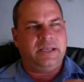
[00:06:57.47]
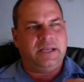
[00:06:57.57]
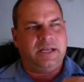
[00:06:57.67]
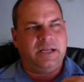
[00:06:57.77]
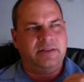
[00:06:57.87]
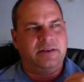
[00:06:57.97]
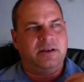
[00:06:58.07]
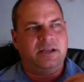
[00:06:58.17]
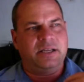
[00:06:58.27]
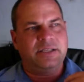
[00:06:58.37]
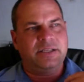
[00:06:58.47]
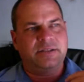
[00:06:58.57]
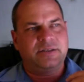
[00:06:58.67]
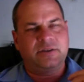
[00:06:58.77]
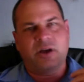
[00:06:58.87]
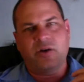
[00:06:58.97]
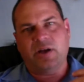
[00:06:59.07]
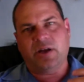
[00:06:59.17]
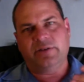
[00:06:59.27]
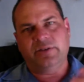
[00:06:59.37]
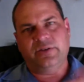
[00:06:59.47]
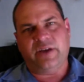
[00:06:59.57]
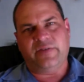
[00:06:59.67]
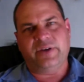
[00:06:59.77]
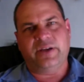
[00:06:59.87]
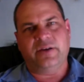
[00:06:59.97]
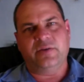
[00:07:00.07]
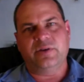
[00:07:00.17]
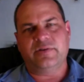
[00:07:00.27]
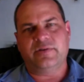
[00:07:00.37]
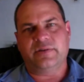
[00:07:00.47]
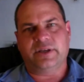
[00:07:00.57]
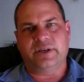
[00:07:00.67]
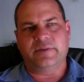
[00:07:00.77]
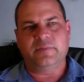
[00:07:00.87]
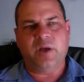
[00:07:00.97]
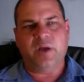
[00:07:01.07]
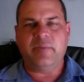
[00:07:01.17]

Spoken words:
the guys go out into Africa with a